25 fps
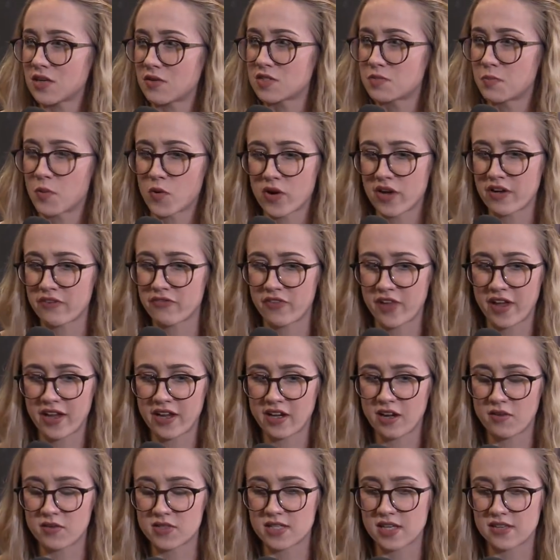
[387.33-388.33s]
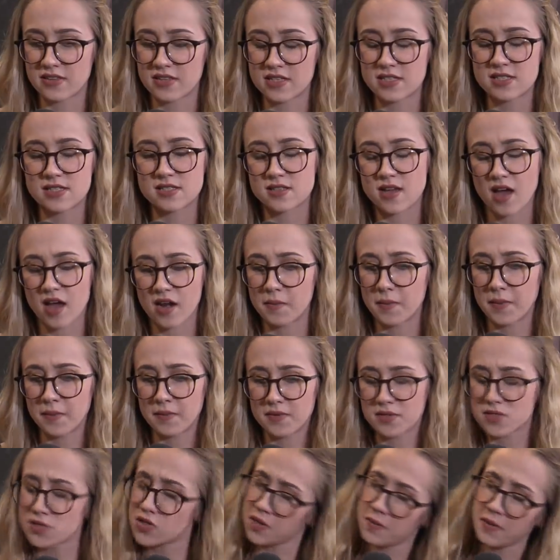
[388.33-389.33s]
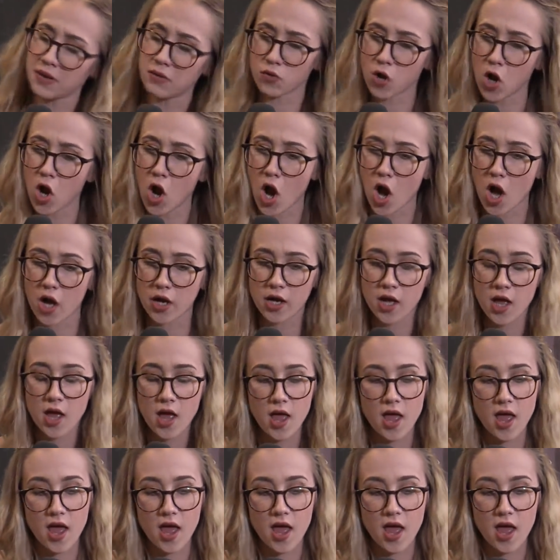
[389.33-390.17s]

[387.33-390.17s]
I was boarding a flight, and I was like, "This has got to be, this got to be wrong."